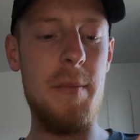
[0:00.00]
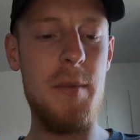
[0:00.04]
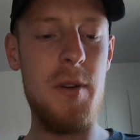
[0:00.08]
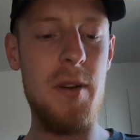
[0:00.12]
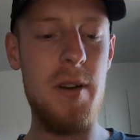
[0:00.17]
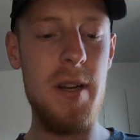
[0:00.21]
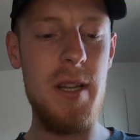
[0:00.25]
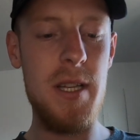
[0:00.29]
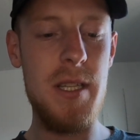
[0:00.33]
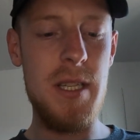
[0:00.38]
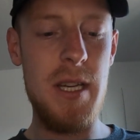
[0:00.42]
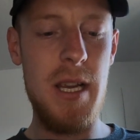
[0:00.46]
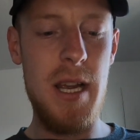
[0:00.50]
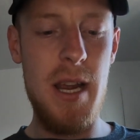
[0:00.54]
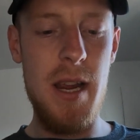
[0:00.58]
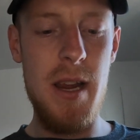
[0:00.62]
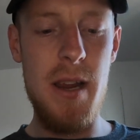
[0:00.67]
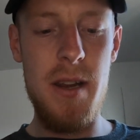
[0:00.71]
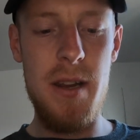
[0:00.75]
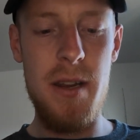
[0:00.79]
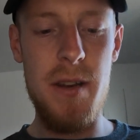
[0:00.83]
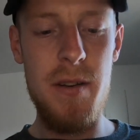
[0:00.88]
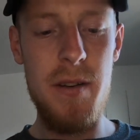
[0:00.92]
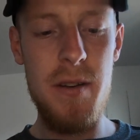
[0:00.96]
gonna tie
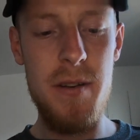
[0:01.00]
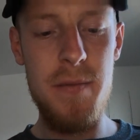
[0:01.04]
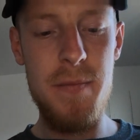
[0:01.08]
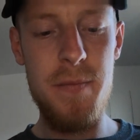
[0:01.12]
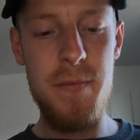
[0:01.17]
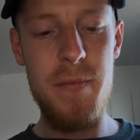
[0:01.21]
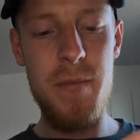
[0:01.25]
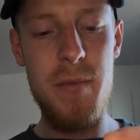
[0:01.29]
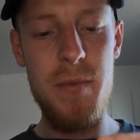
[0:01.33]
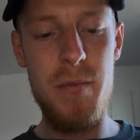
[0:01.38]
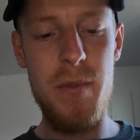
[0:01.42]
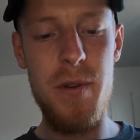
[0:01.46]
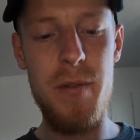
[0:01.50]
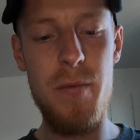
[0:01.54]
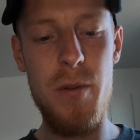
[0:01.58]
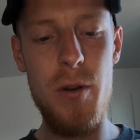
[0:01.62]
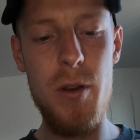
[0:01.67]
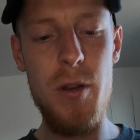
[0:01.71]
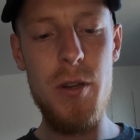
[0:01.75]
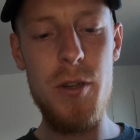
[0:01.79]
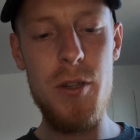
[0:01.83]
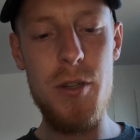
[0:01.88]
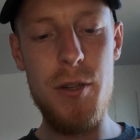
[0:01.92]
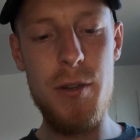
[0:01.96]
it in
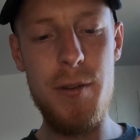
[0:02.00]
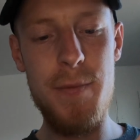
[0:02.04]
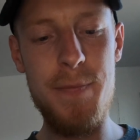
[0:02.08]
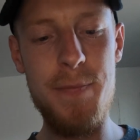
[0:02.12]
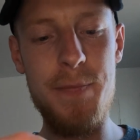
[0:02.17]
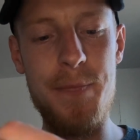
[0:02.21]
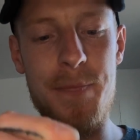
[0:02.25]
reverse.